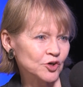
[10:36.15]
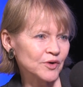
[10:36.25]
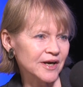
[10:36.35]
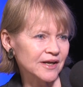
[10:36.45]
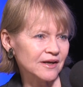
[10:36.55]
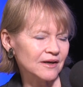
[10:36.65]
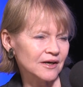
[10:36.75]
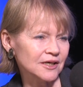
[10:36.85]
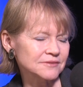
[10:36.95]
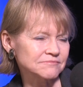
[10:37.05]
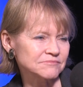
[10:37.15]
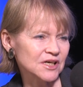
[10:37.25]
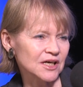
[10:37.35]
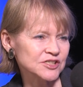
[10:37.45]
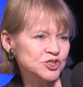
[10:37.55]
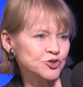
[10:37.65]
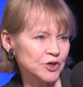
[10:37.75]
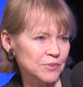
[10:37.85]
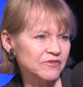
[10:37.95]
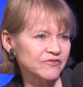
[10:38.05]
creating um, a
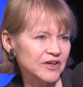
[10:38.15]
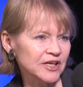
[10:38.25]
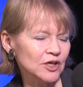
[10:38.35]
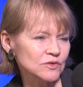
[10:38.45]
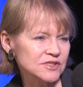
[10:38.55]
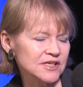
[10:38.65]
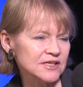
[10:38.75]
stream of videos.